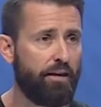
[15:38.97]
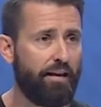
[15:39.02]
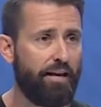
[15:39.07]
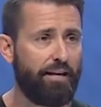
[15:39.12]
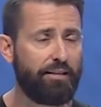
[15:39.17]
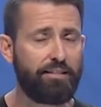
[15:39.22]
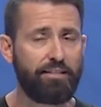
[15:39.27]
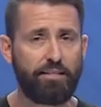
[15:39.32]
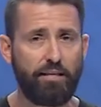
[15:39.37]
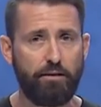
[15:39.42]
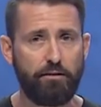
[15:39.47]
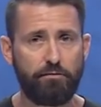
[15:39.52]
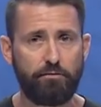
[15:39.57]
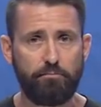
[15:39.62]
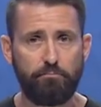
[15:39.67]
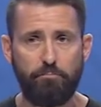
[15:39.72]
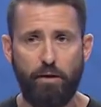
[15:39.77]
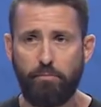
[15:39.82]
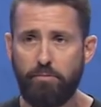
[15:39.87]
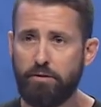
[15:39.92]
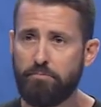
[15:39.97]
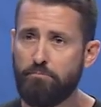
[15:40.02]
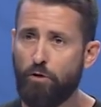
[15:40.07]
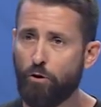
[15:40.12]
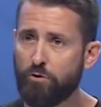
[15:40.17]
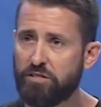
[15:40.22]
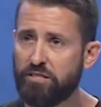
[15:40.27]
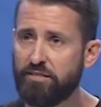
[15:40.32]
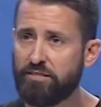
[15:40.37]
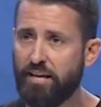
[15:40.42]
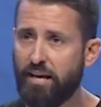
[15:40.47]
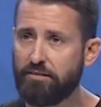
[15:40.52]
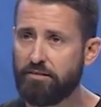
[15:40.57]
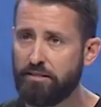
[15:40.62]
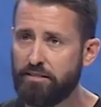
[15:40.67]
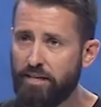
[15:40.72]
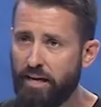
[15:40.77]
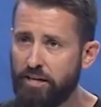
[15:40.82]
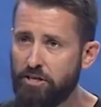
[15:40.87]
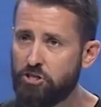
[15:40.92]
And I think that maybe Moses'
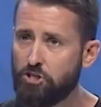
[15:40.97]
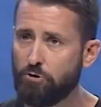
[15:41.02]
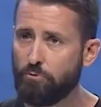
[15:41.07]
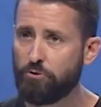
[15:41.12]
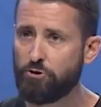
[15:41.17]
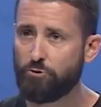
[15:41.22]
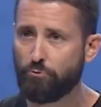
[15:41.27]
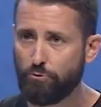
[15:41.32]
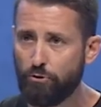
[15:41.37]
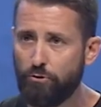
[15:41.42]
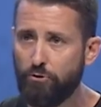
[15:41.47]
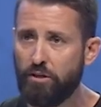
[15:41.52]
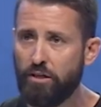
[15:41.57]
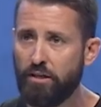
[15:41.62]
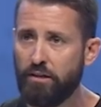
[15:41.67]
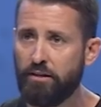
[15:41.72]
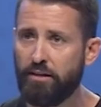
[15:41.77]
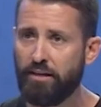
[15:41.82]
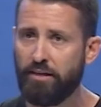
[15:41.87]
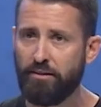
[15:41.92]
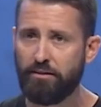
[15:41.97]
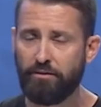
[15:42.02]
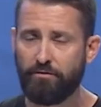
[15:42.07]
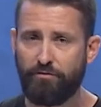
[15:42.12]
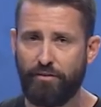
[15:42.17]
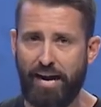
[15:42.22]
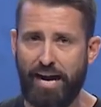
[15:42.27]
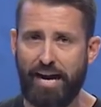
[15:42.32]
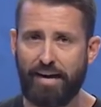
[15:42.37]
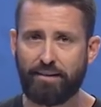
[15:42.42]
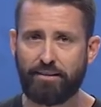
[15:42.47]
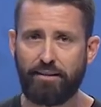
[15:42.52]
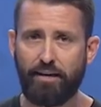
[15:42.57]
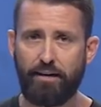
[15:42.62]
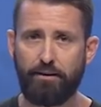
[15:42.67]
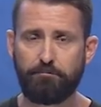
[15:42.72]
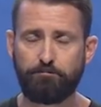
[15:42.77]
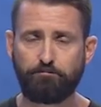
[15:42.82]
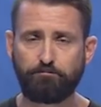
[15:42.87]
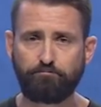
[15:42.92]
hesitation was rooted in the fact
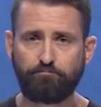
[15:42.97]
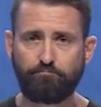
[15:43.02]
that